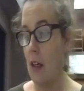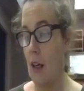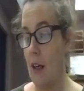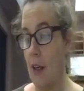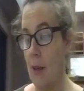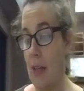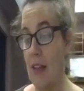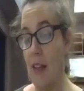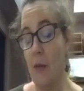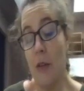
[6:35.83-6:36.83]

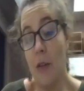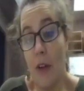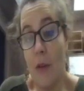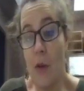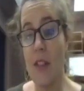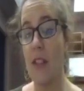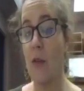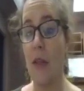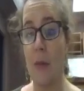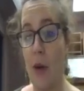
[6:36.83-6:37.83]
And then, of course,
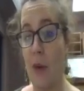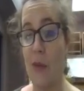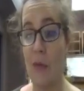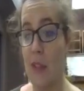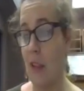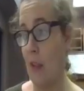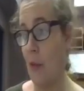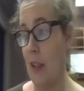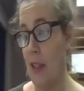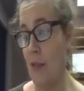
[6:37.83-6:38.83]
Cyntoia Brown was recently
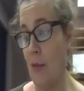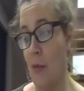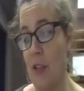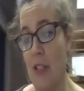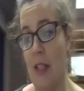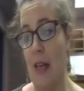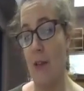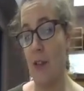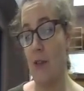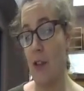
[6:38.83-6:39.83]
released from prison
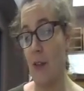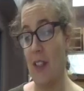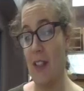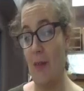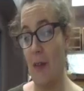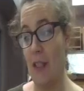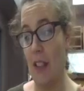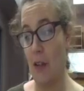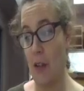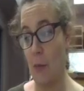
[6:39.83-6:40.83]
after serving
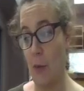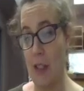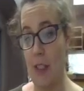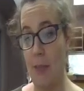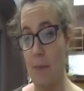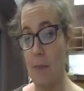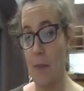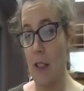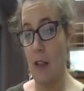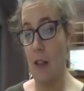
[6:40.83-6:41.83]
15 years in prison,
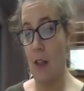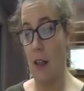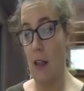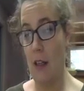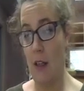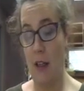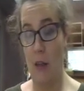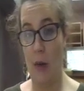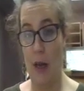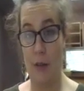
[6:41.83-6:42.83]

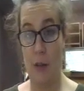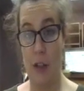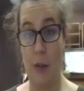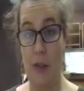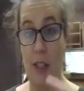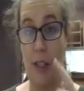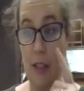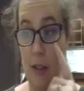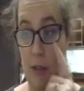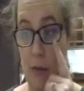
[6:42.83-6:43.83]
after she was
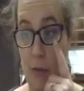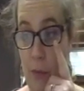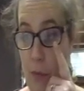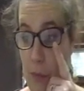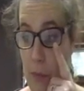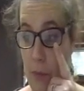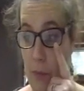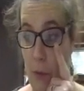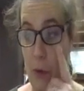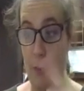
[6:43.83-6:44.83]
sentenced
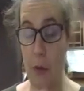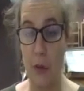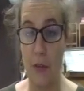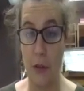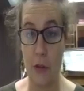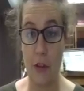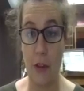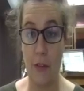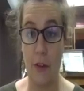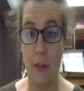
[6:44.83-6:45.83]
for the murder
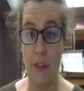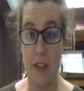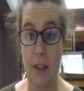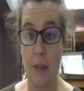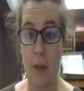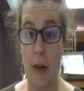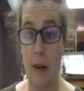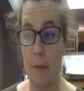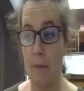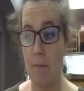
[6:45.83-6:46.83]
of the sex buyer.